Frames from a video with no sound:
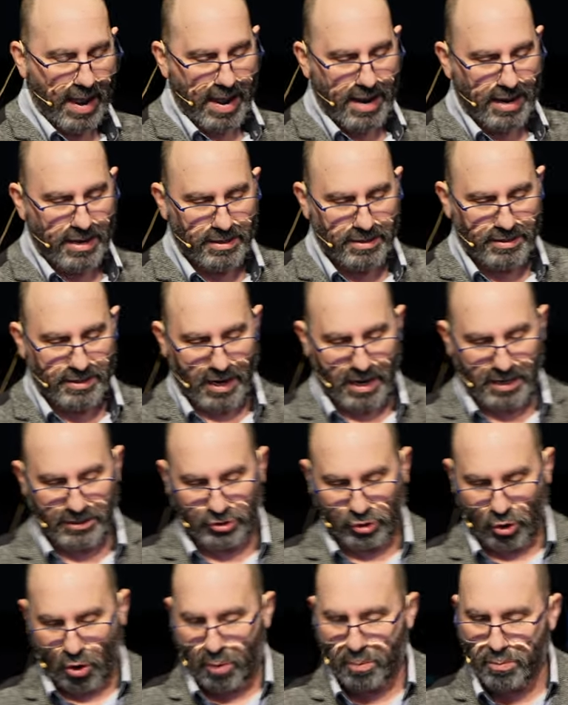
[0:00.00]
and
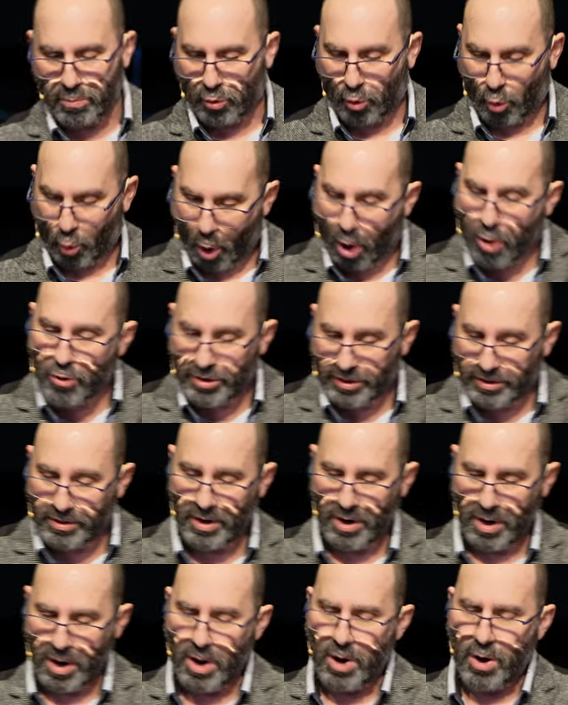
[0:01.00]
Tom quoted
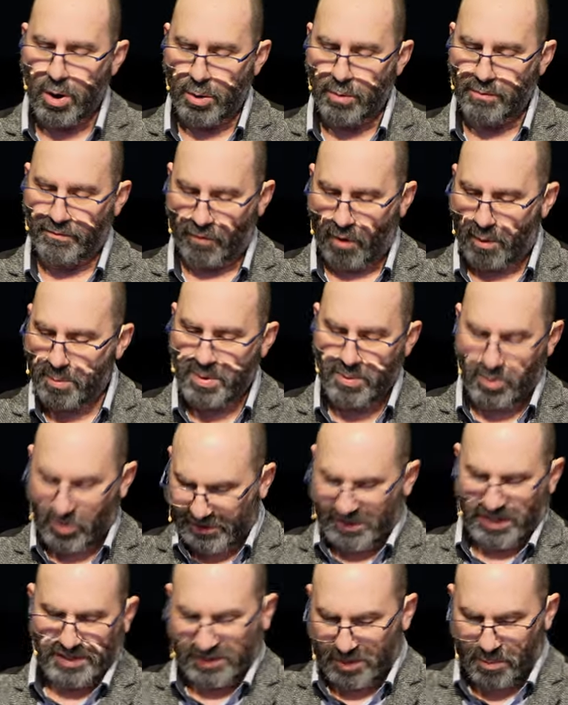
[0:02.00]
from him
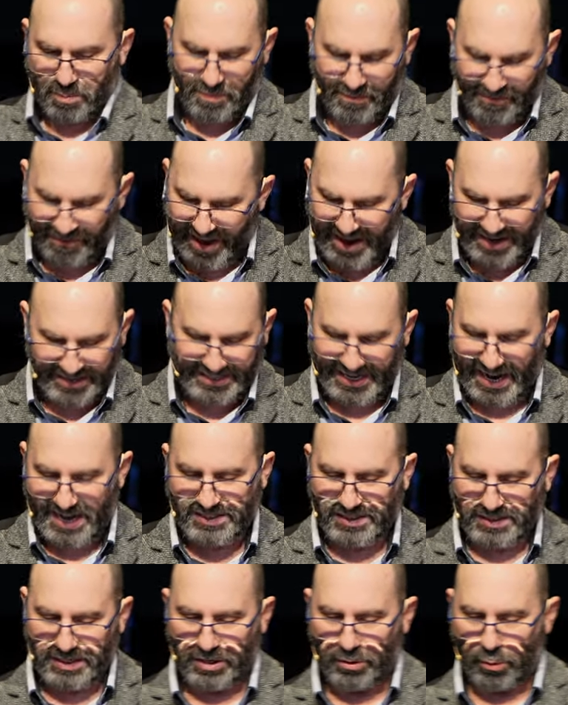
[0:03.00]
because there's some
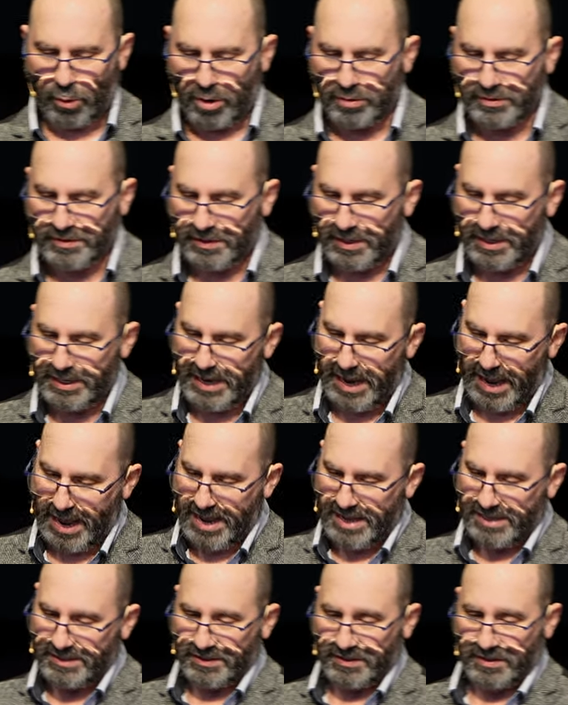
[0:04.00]
fantastic quotes that he
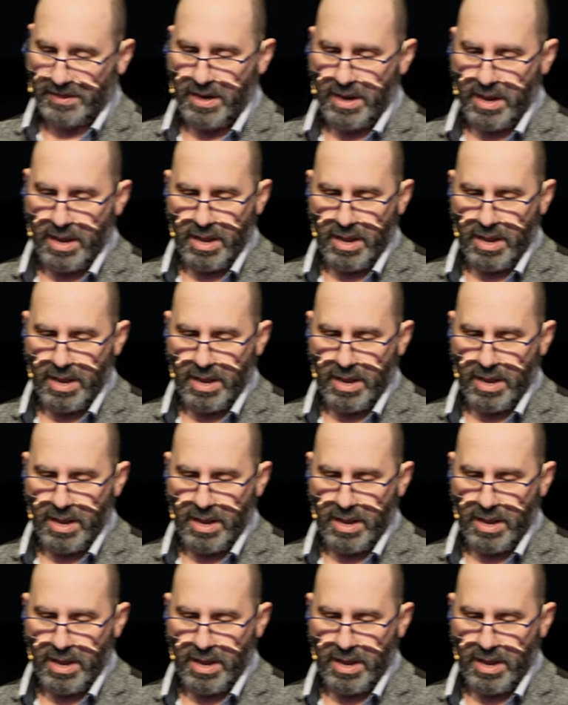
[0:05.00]
has,